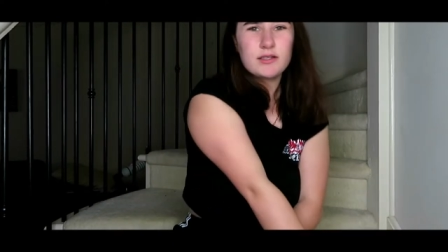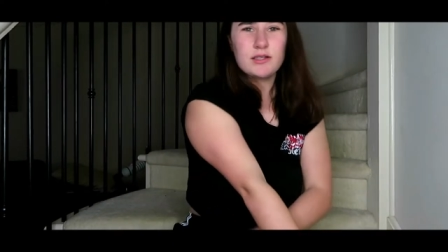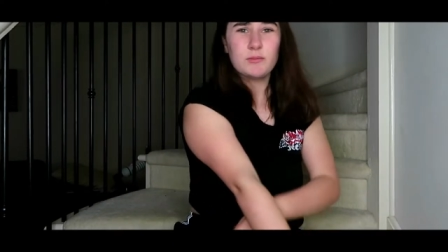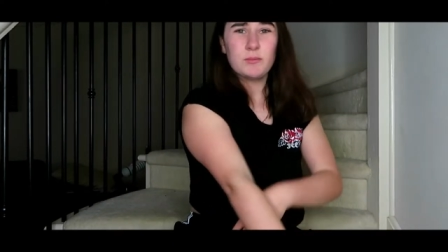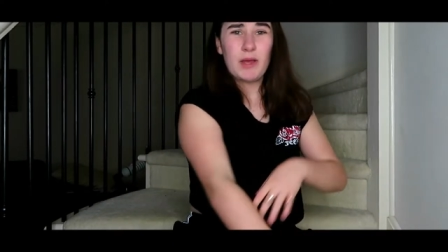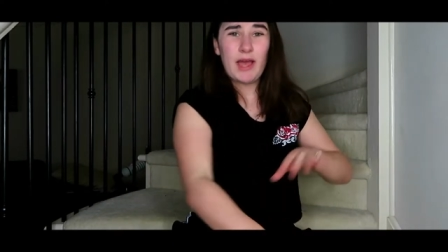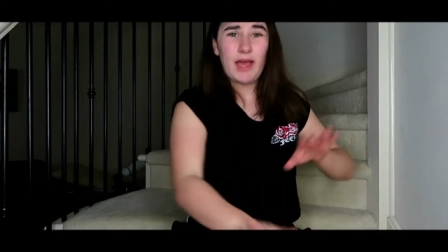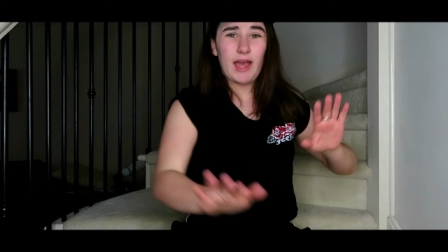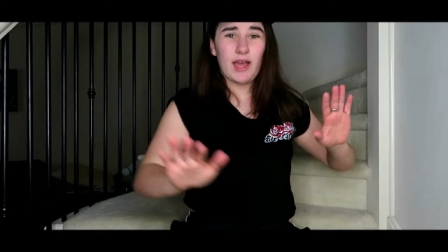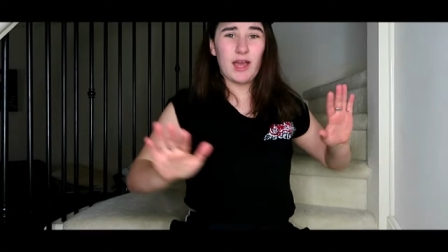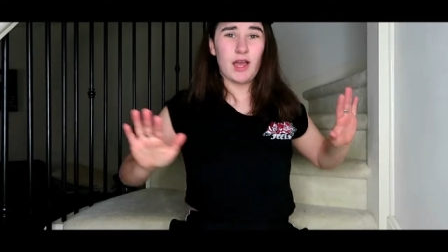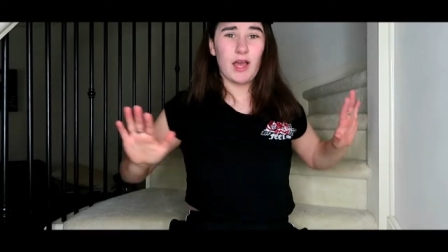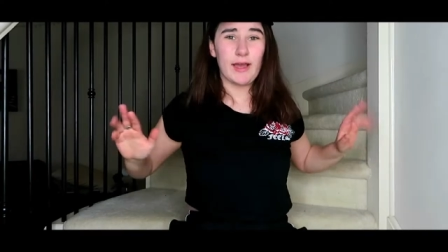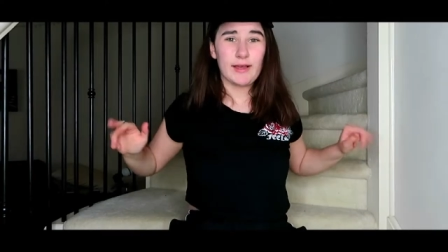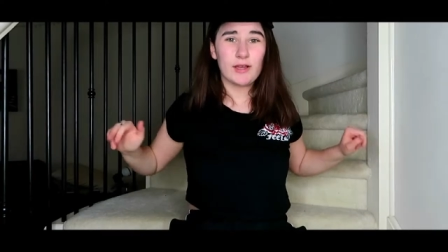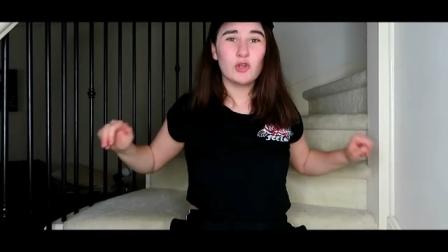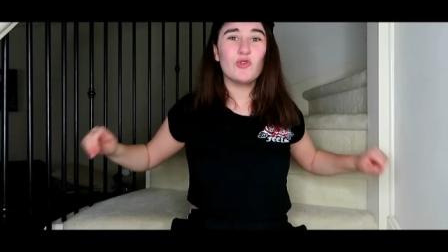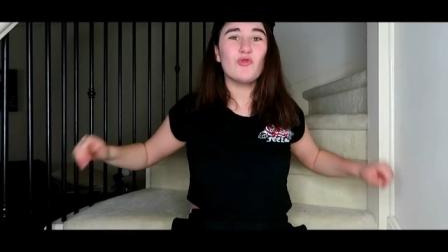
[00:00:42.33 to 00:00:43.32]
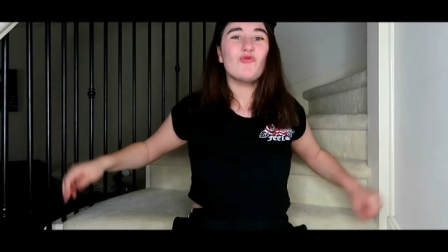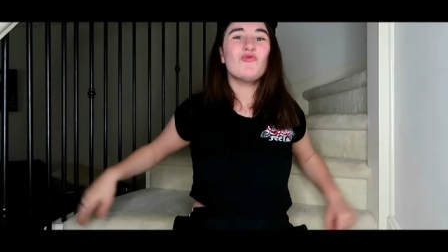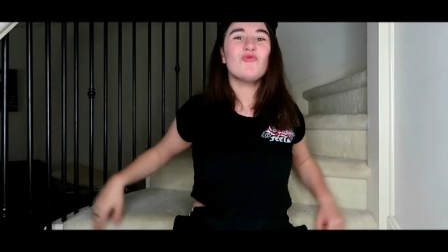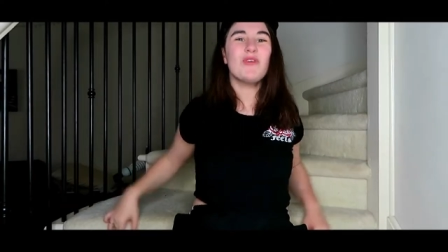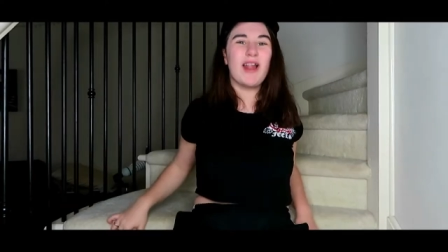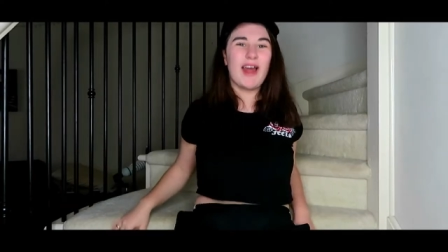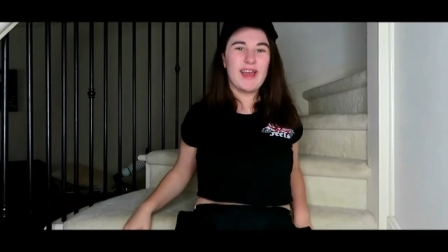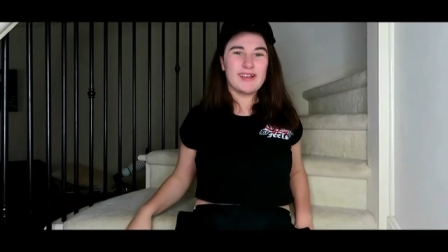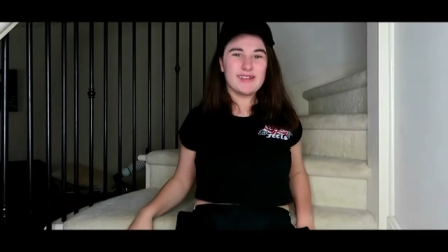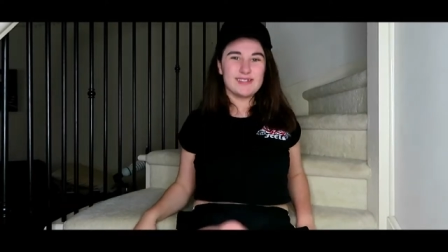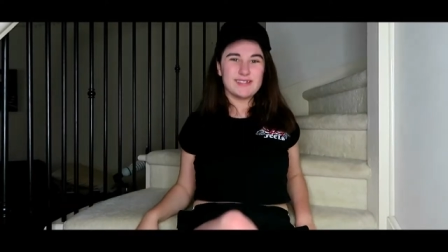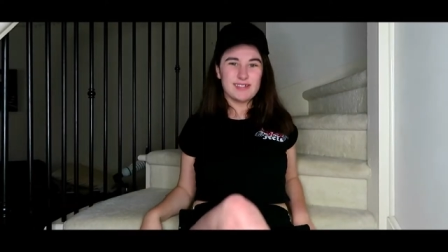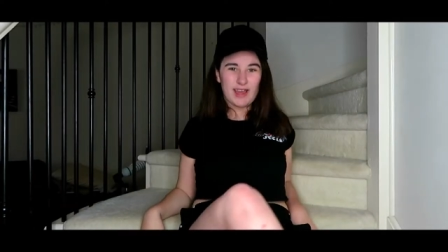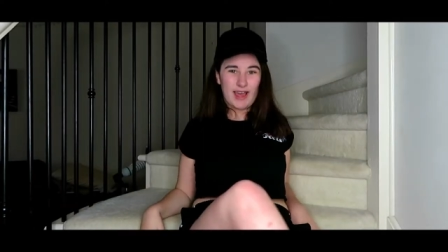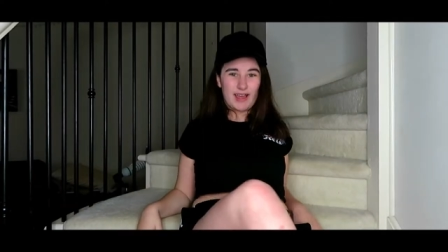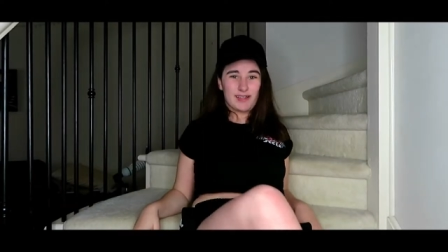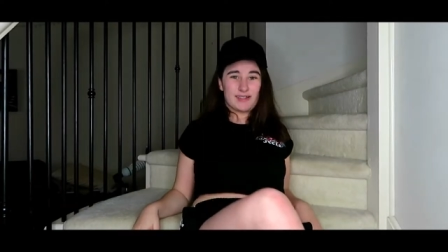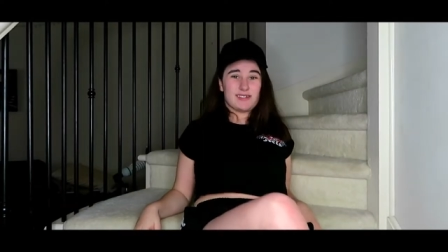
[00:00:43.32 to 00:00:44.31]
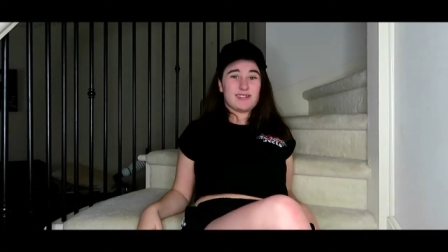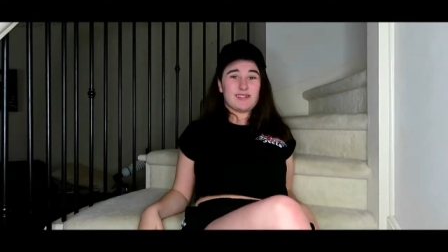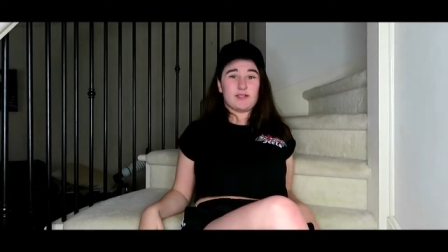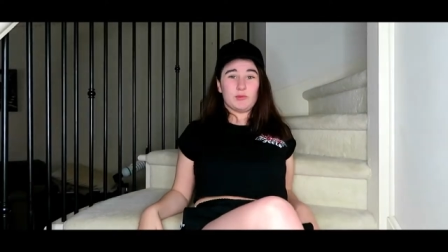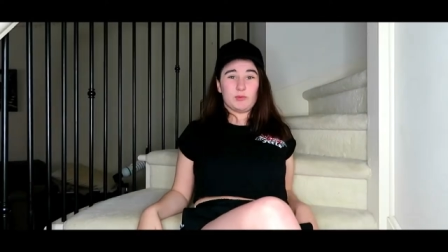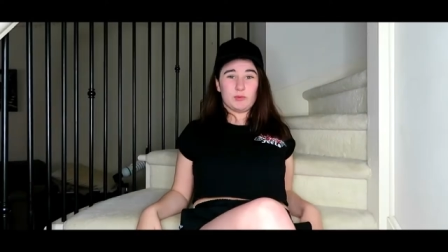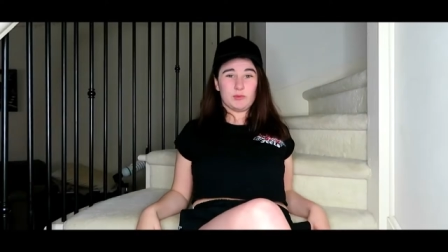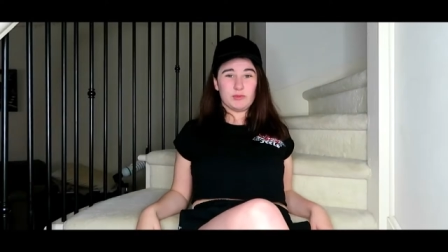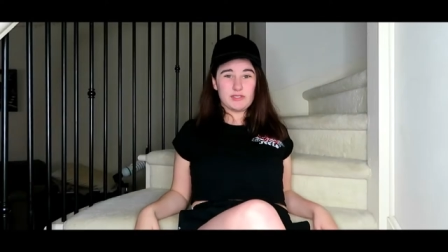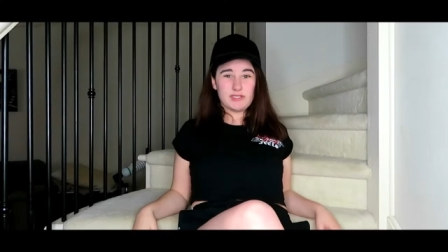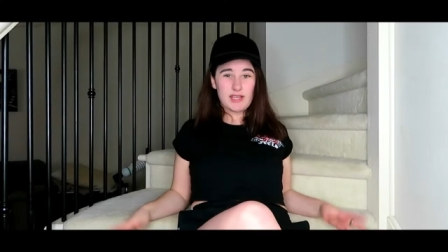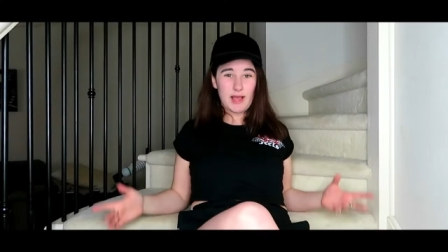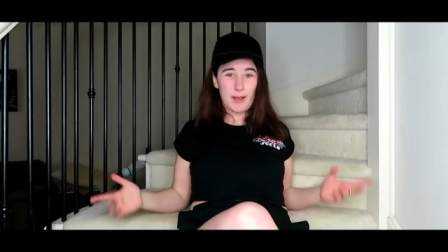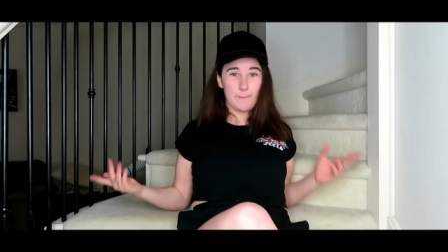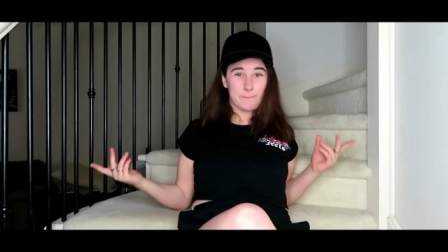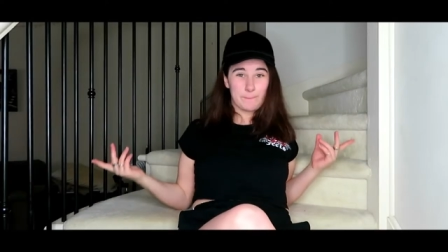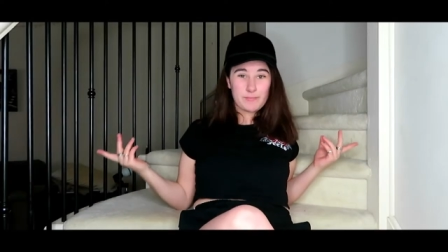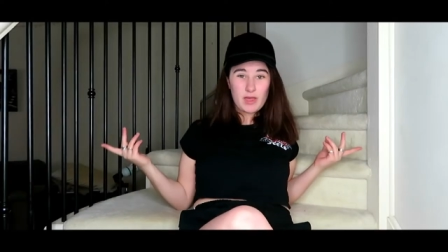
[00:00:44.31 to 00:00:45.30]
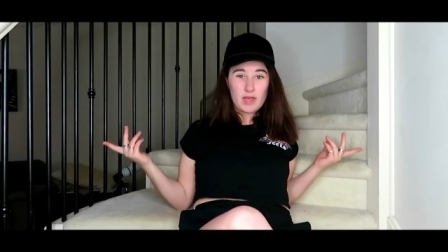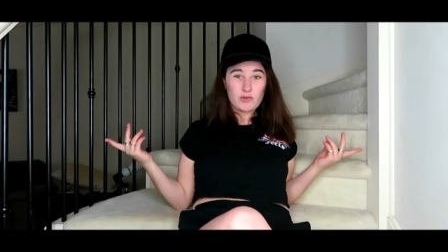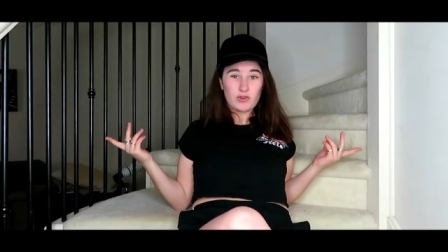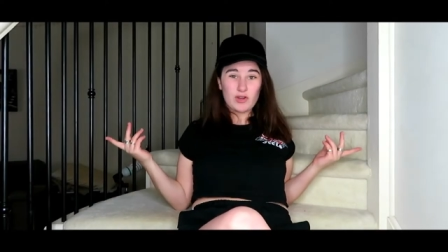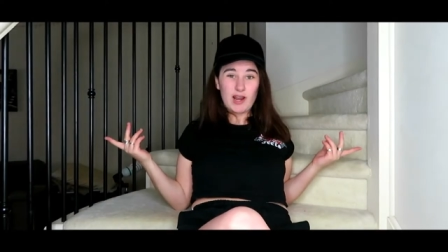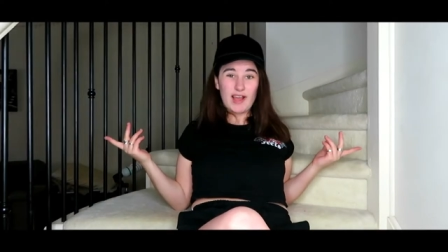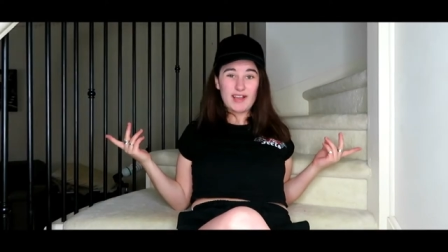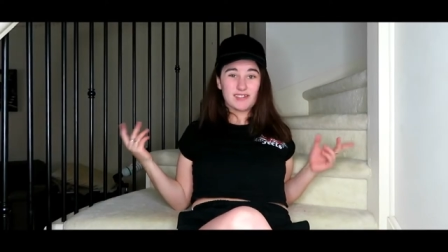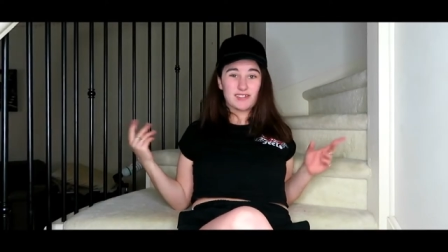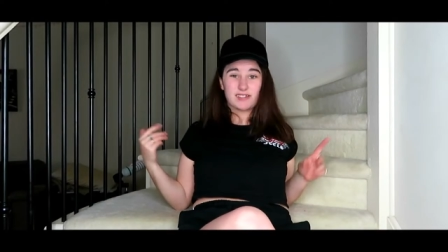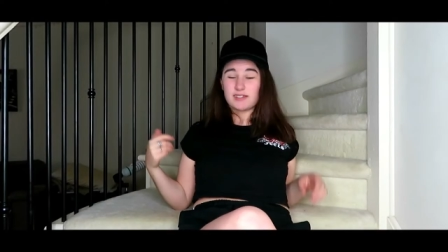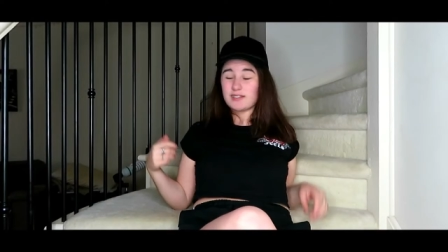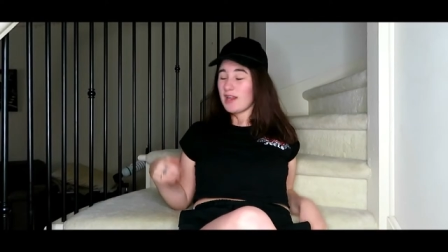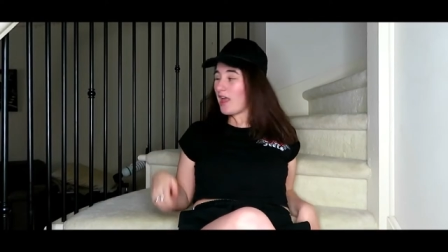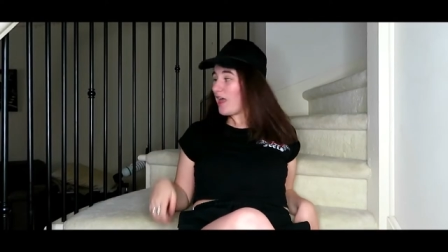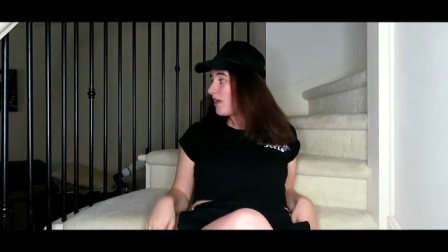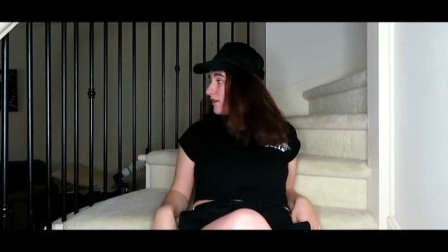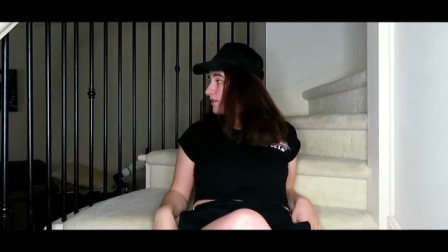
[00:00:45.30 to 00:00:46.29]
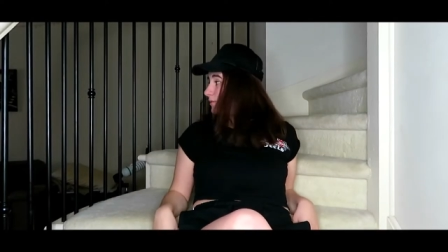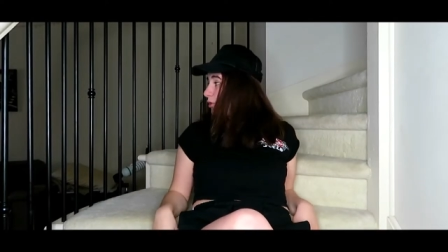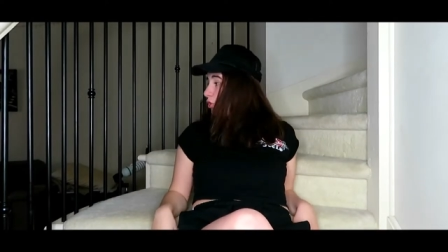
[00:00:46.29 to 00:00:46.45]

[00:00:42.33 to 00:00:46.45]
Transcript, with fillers: Sit back, relax now. Sit back, relax.